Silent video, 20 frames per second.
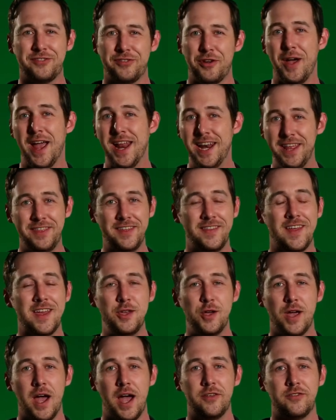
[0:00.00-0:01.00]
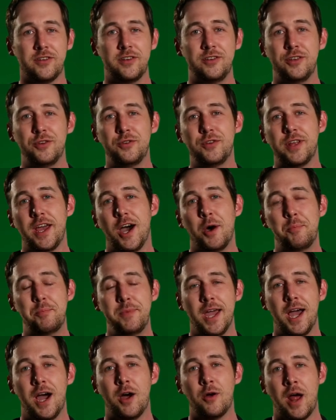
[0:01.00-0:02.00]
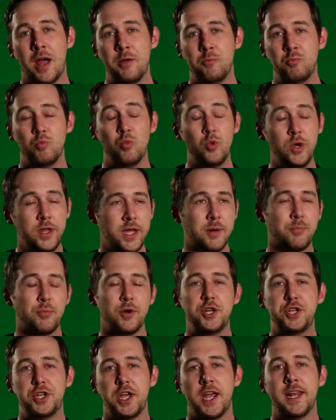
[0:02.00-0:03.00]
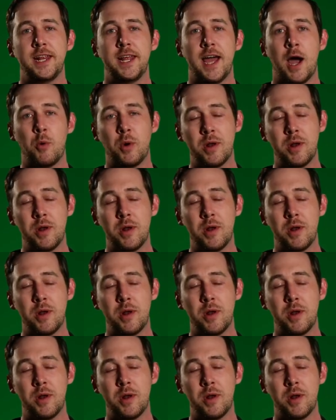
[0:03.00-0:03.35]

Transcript: So anything that you guys can do to help me out, I really appreciate it.